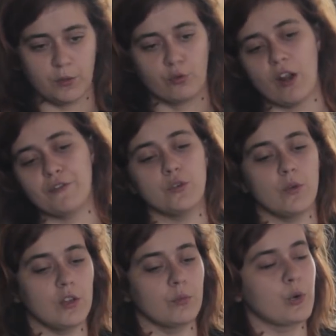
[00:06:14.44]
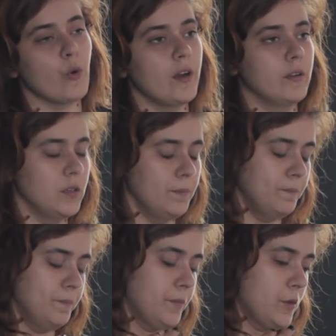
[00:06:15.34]

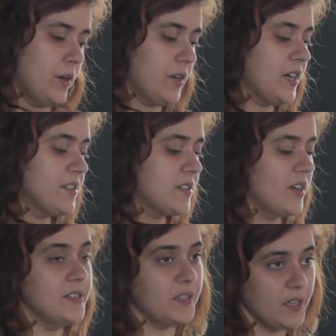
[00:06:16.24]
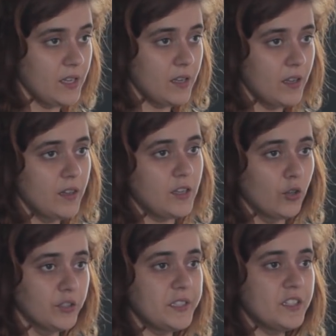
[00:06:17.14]
GraphQL recognizes an ID.
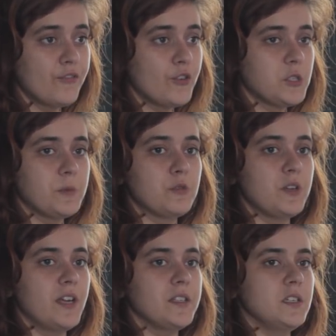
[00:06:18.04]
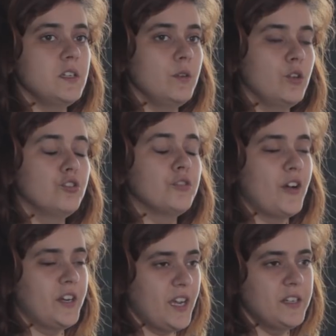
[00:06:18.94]
The only difference between ID, you
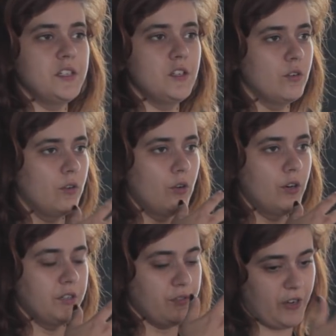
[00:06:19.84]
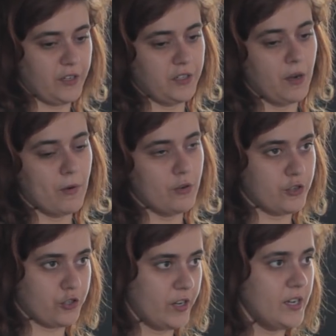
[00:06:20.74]
defining ID or it defining number
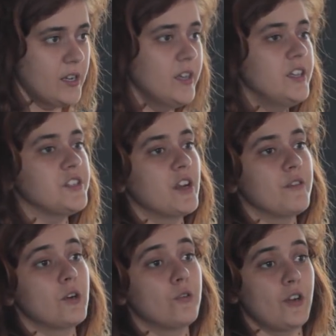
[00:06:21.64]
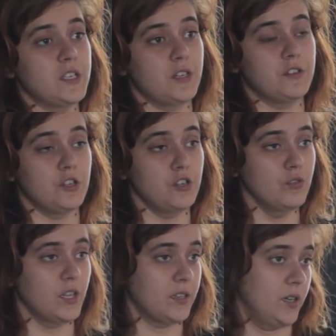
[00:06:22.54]
or string, is that it verifies that it's a
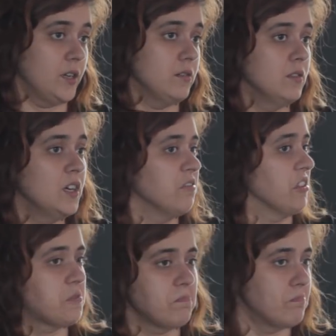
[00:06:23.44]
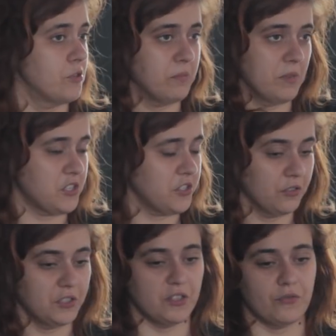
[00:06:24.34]
unique thing. That's pretty much
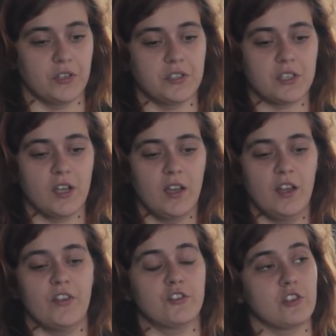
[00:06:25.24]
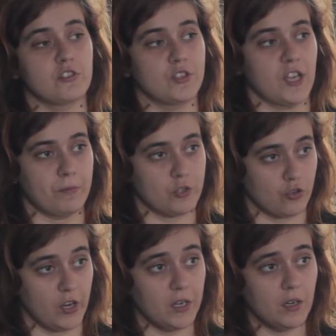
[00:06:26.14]
the only difference. There's also type
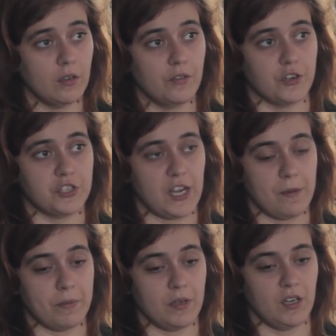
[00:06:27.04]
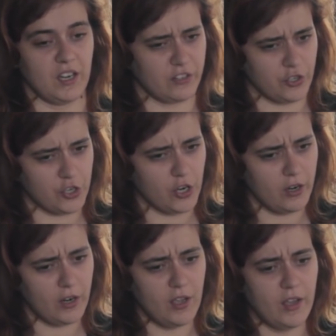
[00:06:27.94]
string. There's type
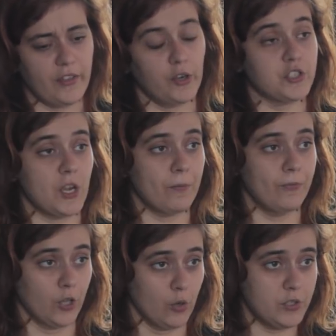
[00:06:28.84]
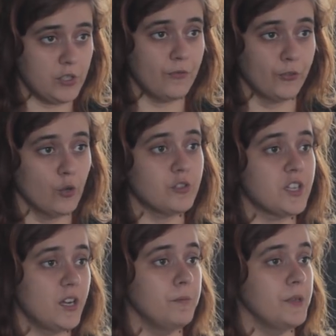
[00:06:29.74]
integer. There's type float.
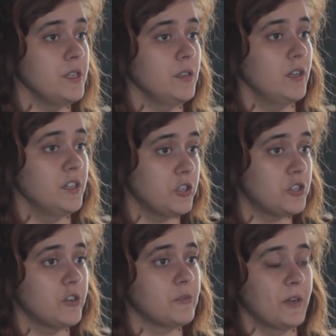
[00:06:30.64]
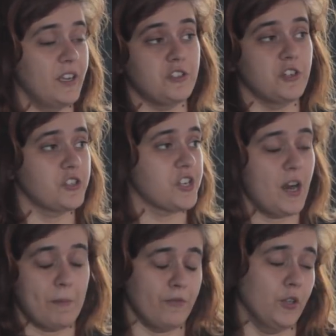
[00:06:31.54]
Floats can be integers, but integers
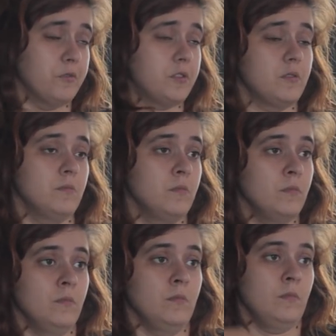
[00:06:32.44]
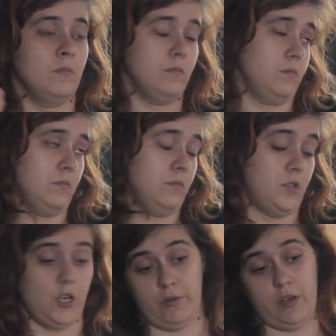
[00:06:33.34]
cannot be floats.
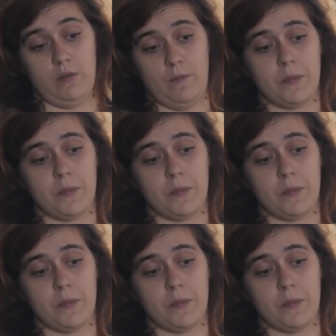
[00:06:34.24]
Don't know.